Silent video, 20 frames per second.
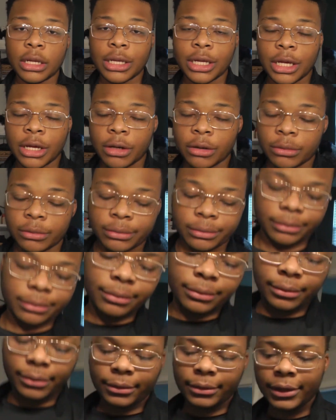Yo,
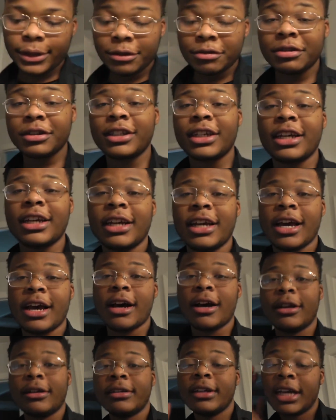what's good,
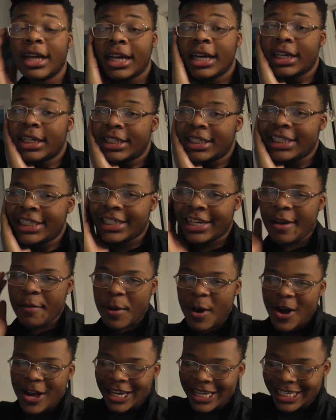y'all? It's your
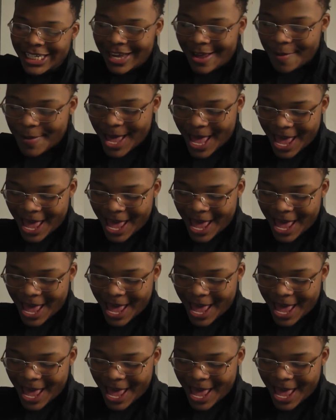boy John